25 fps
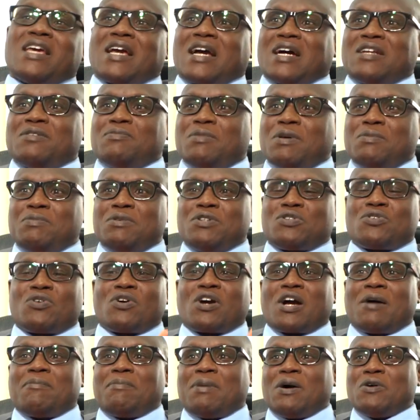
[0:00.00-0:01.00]
I can maybe talk
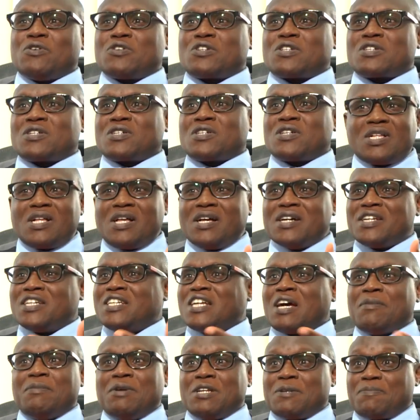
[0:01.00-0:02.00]
about
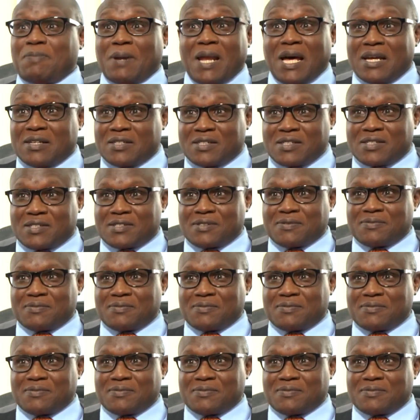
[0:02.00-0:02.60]
retirement plans.